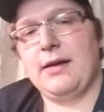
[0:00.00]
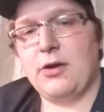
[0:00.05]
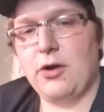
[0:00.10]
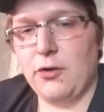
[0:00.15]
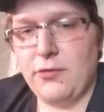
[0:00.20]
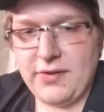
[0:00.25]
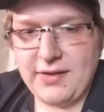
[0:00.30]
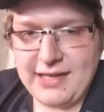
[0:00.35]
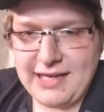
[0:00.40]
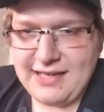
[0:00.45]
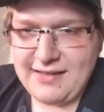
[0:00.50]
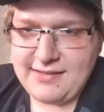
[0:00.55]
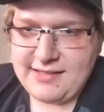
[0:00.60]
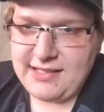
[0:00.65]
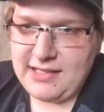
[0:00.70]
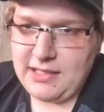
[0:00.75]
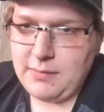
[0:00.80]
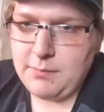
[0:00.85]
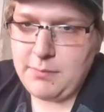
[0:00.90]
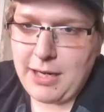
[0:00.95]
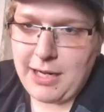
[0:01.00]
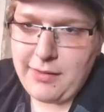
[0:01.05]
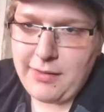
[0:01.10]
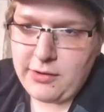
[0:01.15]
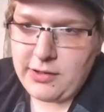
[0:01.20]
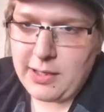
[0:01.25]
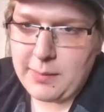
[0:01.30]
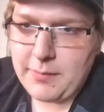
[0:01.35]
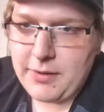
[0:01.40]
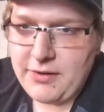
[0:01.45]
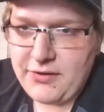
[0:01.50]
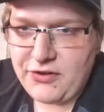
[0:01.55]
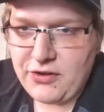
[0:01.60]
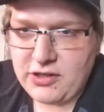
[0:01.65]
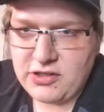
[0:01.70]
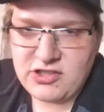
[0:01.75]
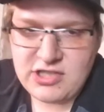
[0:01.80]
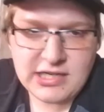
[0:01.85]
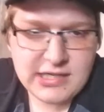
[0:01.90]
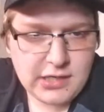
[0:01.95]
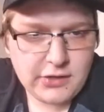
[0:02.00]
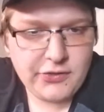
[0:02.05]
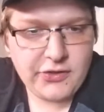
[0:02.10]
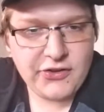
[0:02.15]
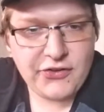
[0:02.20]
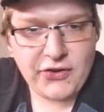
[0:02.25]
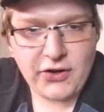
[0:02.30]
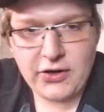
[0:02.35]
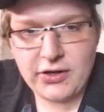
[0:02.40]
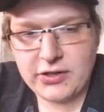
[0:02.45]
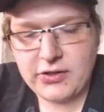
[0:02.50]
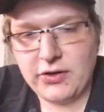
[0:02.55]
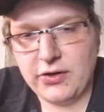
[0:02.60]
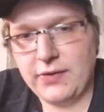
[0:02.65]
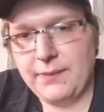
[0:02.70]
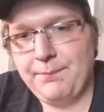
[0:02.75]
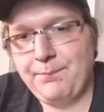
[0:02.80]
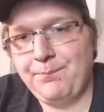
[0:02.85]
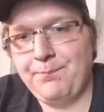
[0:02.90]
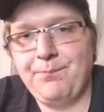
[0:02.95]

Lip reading: COVID-19 by the numbers. You can check out this article.